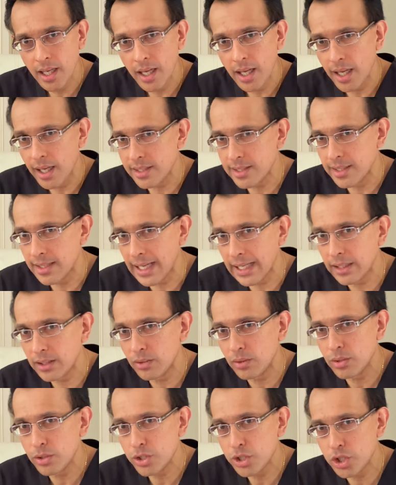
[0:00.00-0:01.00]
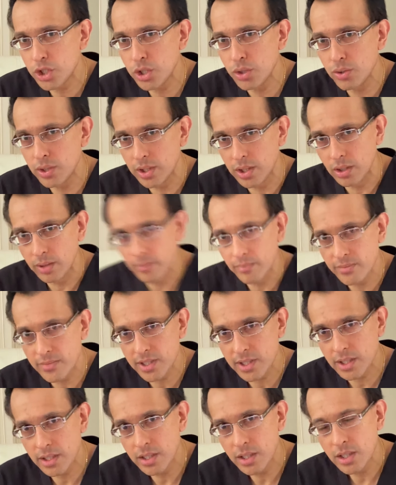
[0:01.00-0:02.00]
at an angle to the gums
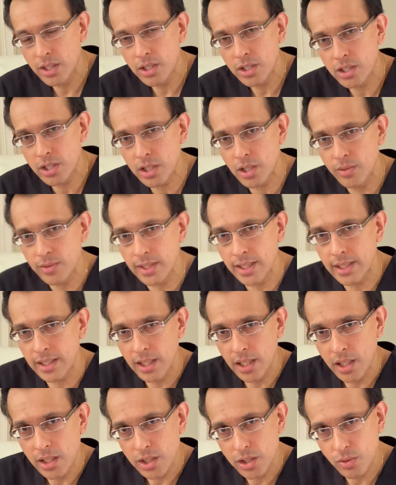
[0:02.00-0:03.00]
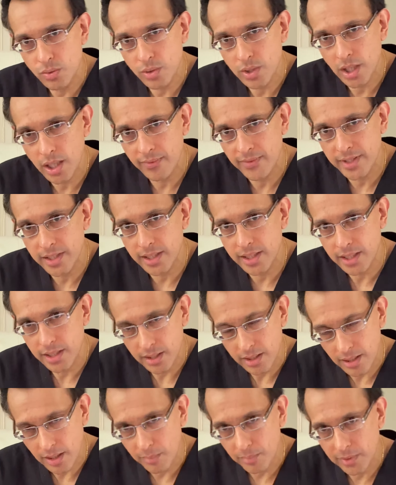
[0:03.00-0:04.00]
so that you cover the
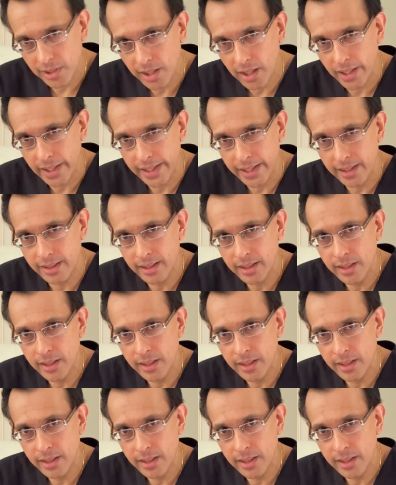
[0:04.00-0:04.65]
gum line